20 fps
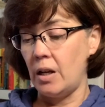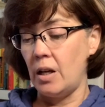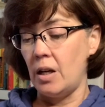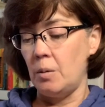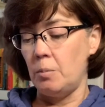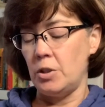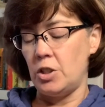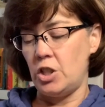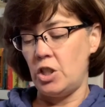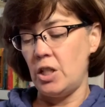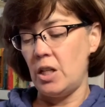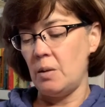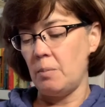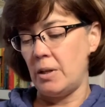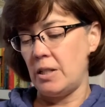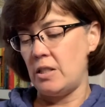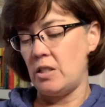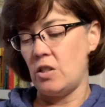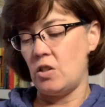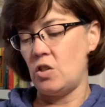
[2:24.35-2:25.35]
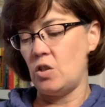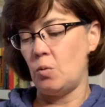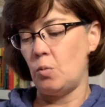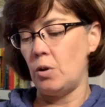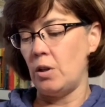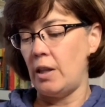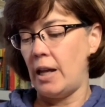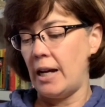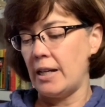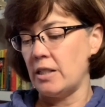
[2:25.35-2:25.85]
But she and my sister were
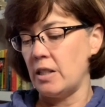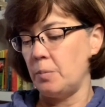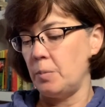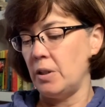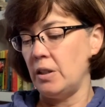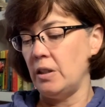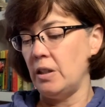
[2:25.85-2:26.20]
locked up in